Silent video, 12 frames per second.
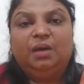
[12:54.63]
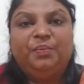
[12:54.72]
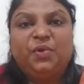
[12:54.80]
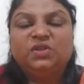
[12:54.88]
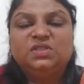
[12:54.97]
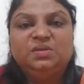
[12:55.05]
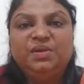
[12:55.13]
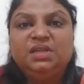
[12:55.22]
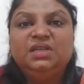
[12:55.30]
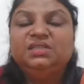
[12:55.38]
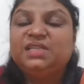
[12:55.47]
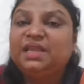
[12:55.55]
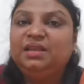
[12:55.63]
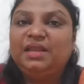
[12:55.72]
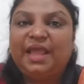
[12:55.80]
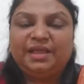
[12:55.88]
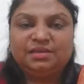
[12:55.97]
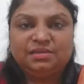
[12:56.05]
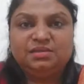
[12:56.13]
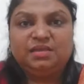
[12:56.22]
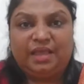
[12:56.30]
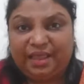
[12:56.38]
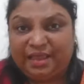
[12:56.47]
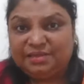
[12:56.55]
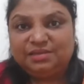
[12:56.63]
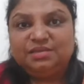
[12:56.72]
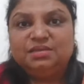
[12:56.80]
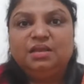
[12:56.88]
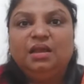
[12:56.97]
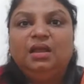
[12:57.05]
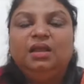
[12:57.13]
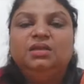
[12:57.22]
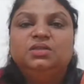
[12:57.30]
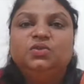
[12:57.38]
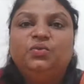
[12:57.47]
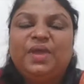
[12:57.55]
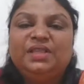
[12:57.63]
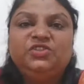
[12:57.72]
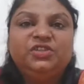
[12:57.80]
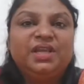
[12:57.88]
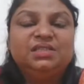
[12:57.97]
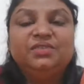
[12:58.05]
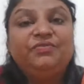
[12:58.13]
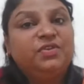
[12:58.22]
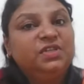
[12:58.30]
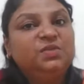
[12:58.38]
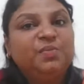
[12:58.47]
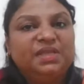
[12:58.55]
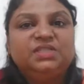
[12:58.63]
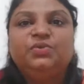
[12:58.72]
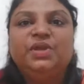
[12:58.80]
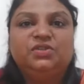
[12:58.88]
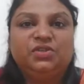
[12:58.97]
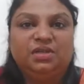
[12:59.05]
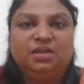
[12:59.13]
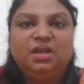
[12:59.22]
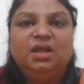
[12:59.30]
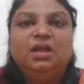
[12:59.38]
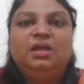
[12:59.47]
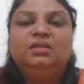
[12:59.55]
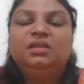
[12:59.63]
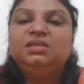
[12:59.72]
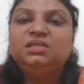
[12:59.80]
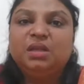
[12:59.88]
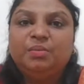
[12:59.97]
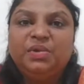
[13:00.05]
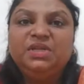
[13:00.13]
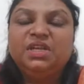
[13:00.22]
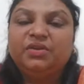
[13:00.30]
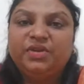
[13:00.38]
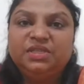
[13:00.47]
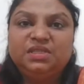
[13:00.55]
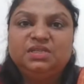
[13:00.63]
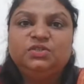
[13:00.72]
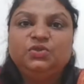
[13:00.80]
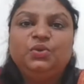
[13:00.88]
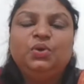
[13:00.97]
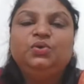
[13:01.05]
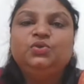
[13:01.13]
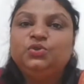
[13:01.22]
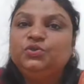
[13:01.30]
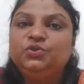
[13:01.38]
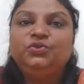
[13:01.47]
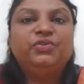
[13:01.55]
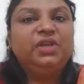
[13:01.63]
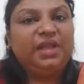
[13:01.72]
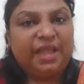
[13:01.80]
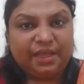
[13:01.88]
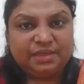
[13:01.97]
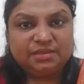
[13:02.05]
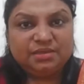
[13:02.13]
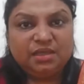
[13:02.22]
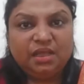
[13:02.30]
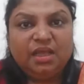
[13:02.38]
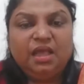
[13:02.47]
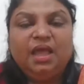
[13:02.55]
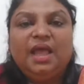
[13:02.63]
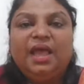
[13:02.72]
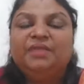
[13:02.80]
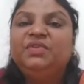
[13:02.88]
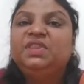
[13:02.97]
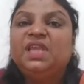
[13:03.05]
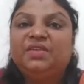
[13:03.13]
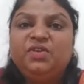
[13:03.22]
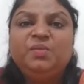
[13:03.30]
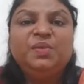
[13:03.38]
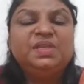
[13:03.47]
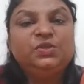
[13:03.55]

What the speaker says: approximately 10 lakhs eggs. So when she has a first menstruation, this number decreases to 2 to 3 lakhs. And with every